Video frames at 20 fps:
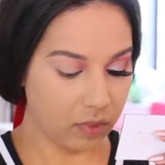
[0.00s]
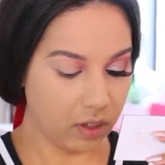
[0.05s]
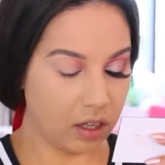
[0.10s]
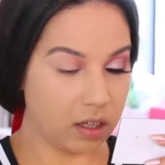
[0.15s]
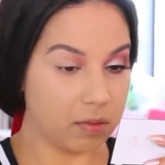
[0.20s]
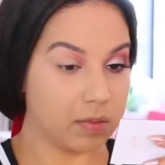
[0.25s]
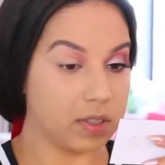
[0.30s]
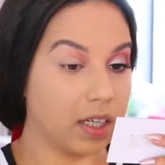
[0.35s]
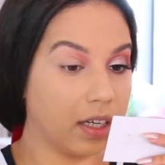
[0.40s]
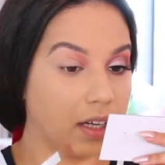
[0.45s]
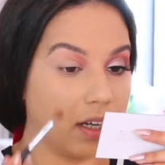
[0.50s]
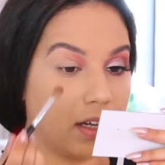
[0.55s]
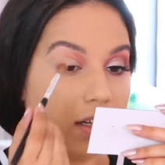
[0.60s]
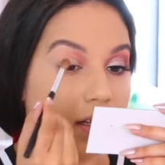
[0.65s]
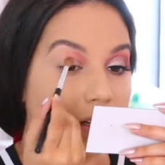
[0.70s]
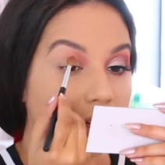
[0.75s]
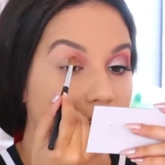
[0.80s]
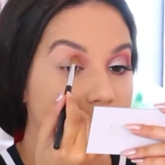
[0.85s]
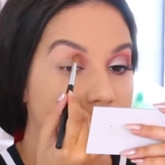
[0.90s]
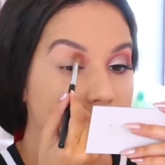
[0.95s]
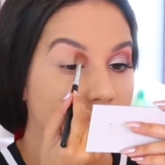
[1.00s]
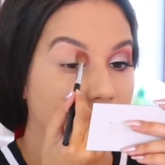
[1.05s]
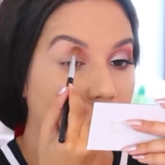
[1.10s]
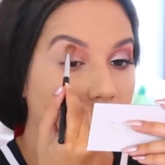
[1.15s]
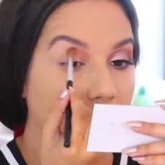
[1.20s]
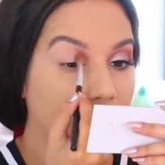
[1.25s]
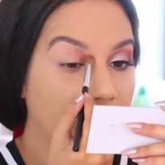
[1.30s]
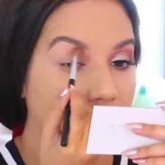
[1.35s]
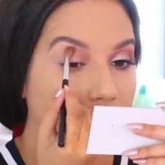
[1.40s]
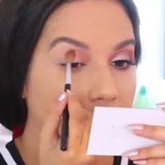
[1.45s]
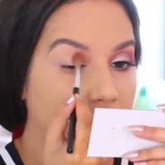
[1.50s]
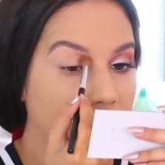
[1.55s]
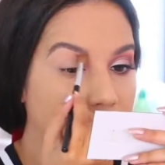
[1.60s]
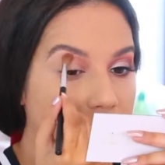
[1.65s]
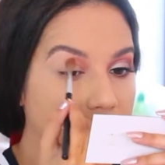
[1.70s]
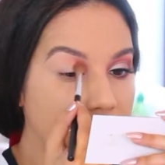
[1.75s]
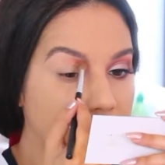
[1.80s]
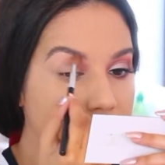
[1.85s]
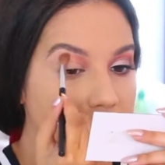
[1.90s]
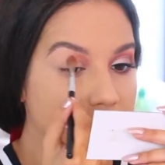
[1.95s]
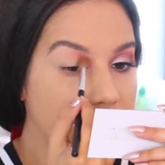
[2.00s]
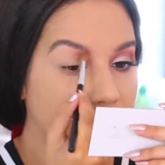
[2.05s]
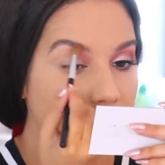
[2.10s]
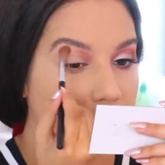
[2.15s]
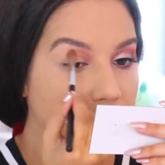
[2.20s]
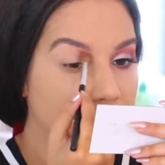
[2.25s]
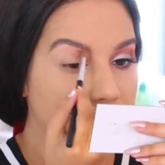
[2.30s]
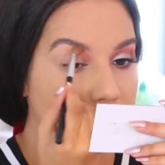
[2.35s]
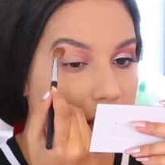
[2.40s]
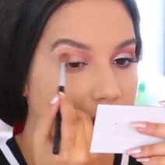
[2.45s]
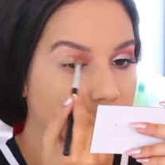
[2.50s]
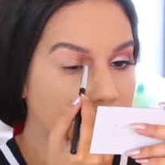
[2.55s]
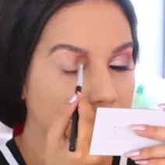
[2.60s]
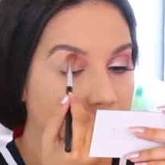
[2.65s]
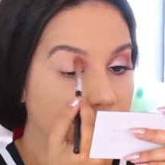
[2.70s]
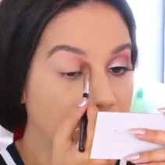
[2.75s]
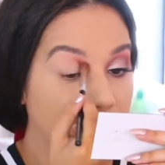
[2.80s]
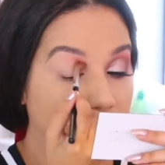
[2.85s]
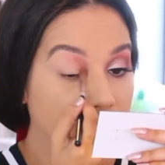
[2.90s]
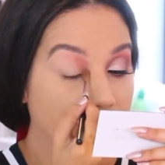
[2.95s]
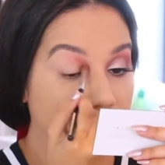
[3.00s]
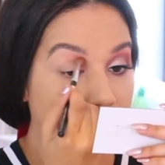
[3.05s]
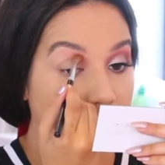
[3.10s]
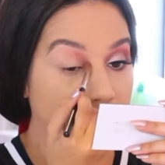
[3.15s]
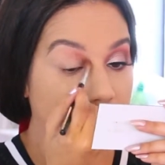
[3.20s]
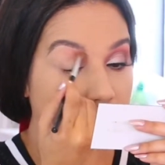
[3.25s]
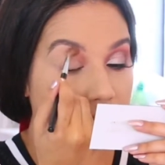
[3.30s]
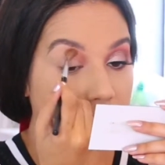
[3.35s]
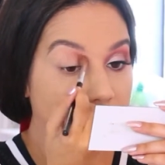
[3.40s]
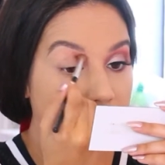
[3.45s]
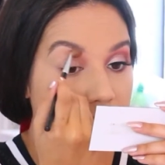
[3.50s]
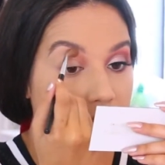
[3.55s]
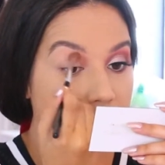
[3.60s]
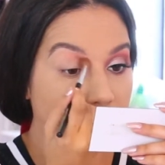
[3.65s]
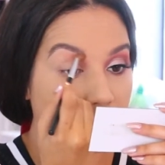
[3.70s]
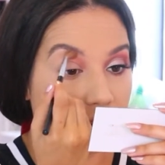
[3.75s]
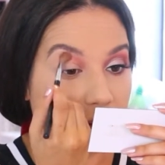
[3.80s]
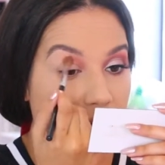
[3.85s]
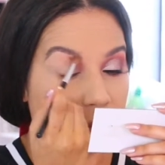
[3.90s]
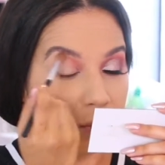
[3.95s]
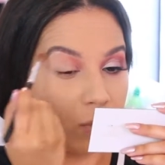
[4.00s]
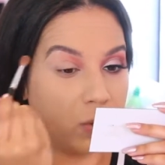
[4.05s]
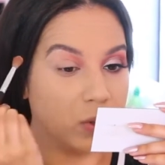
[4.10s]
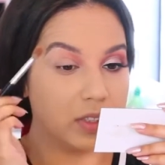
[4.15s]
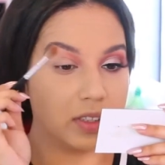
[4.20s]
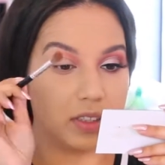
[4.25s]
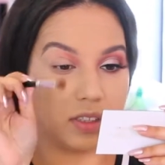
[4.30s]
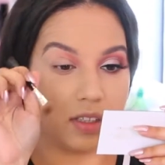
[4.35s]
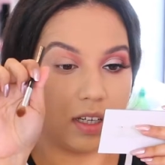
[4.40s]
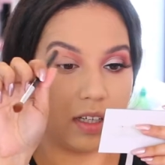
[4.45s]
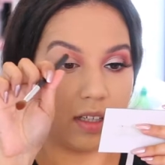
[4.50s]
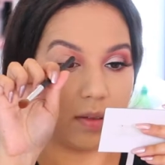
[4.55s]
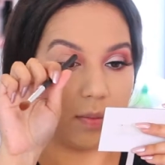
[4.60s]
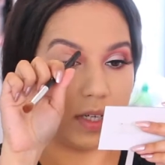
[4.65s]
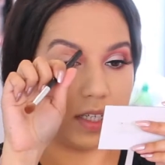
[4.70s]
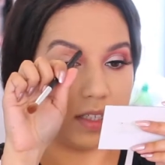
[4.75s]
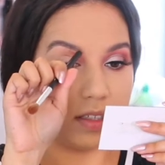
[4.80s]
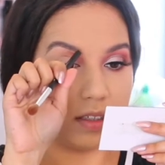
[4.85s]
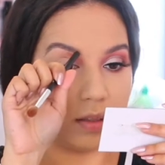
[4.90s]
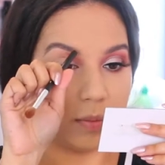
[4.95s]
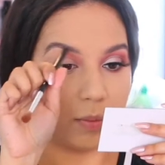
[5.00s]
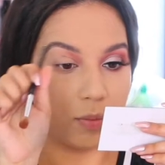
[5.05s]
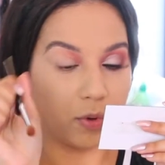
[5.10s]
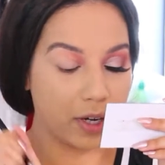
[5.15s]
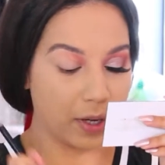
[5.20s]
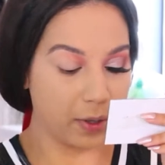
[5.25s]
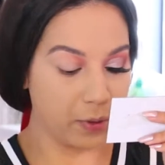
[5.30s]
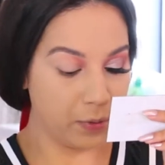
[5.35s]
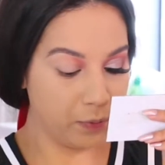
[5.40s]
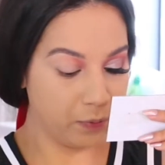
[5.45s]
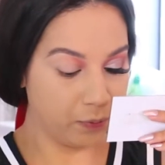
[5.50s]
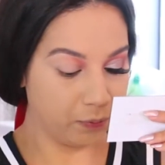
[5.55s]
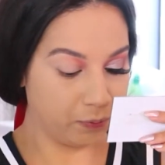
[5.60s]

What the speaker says: and I'm taking it nice and high on the inside, almost like meeting the brow,